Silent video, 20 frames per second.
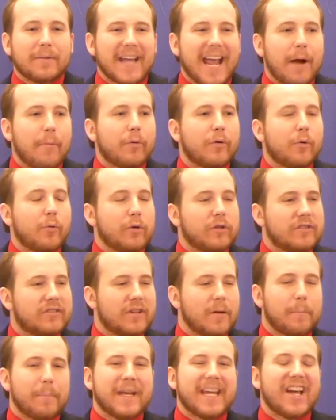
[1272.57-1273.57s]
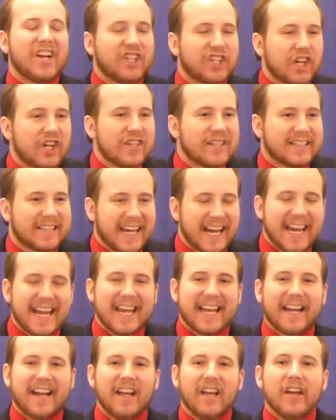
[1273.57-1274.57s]
be able to, to be a good
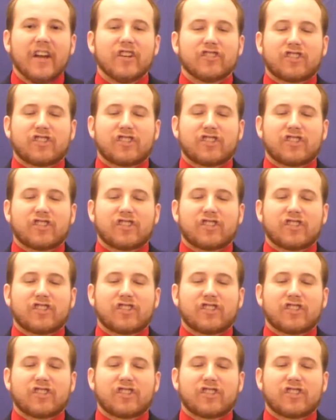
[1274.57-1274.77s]
king.